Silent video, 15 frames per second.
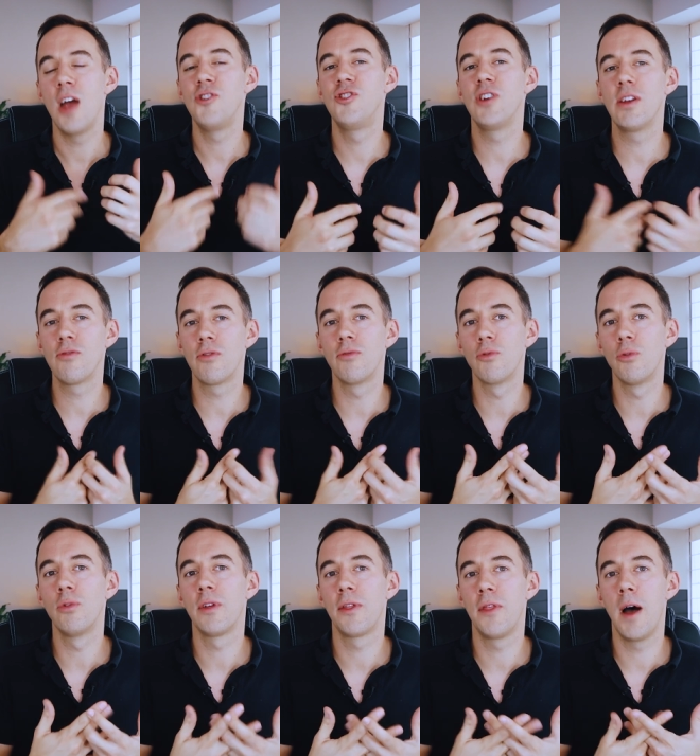A general
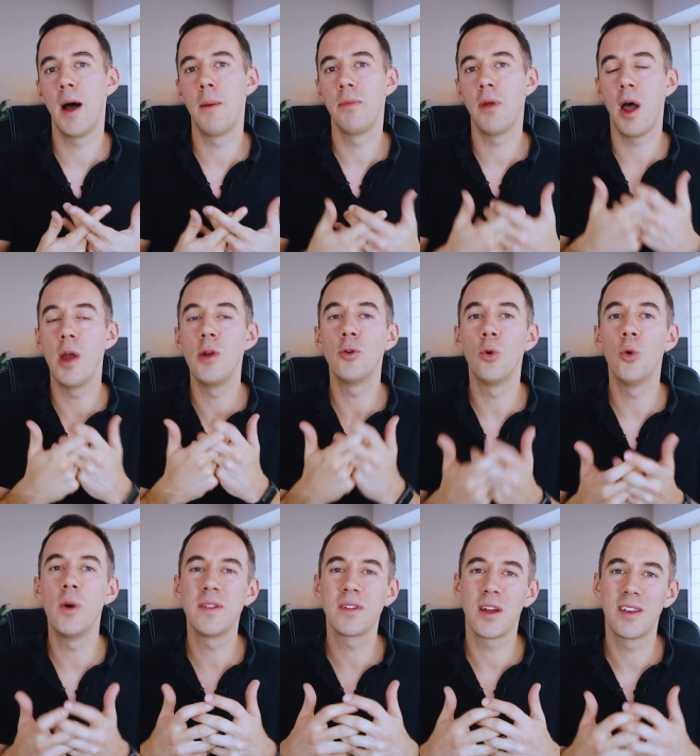rule of thumb that I'd
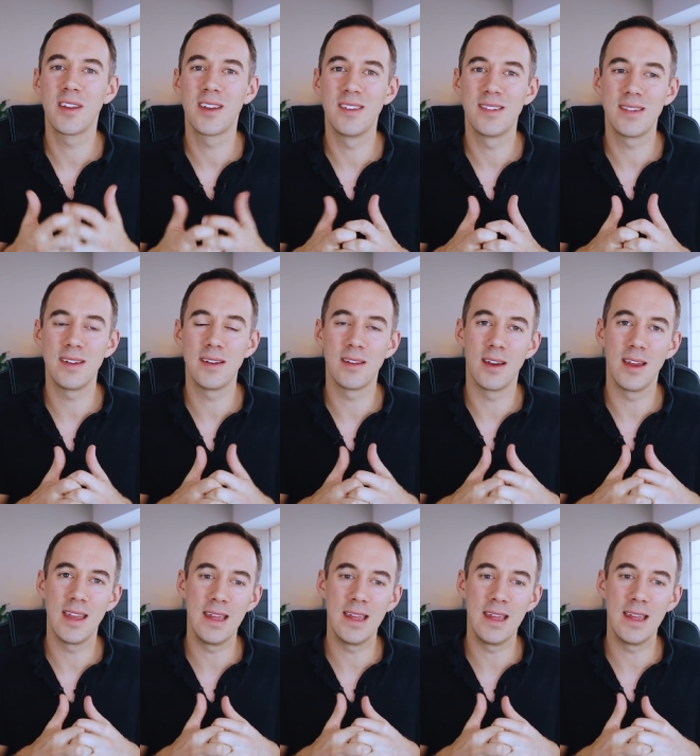always kind of consider